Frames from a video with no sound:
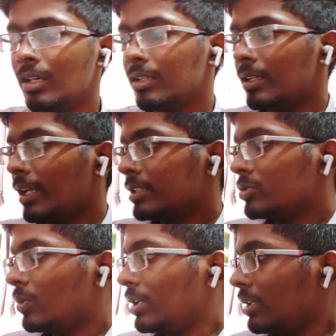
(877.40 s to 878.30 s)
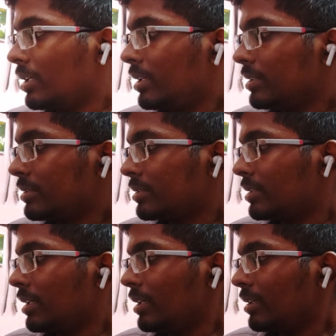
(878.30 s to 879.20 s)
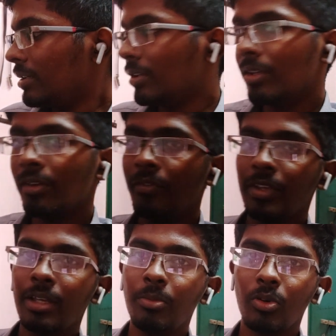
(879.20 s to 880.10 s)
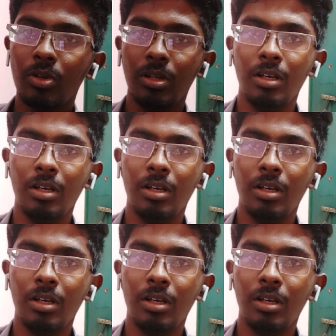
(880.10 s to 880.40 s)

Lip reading: The next one is the fingerboard.